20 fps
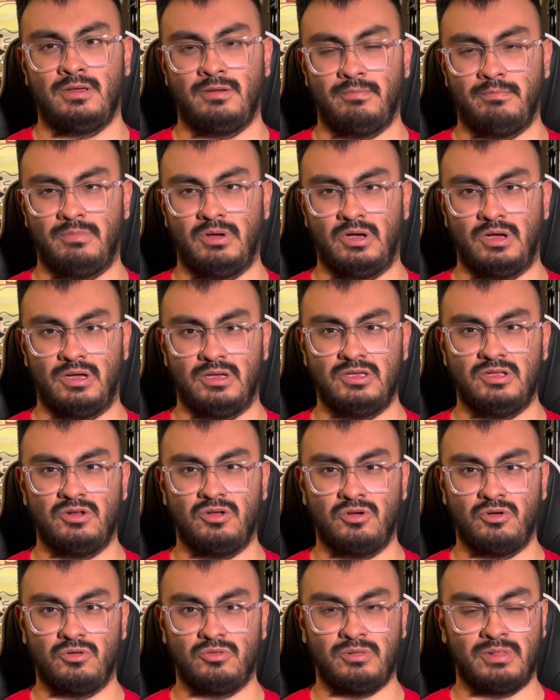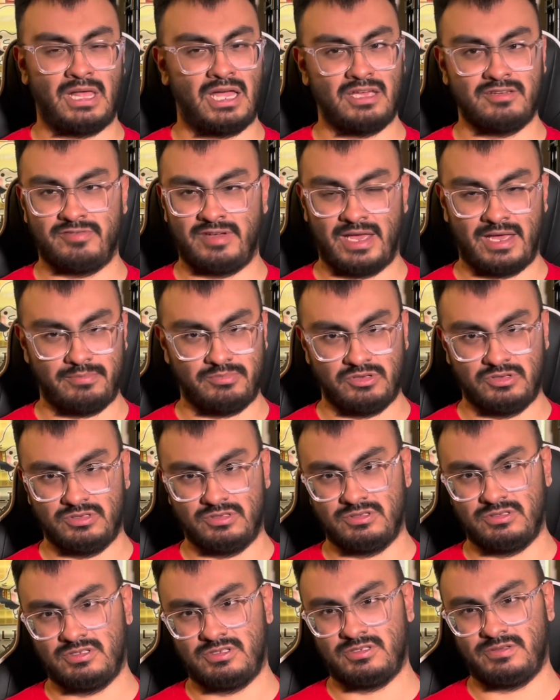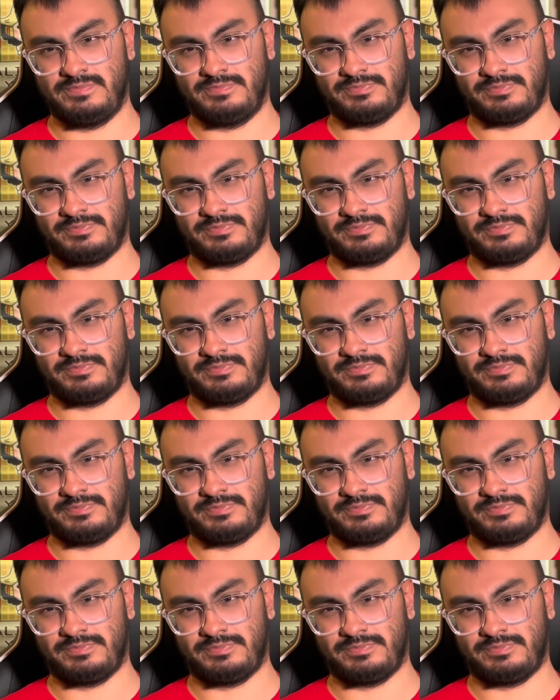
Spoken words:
but you know, life happens,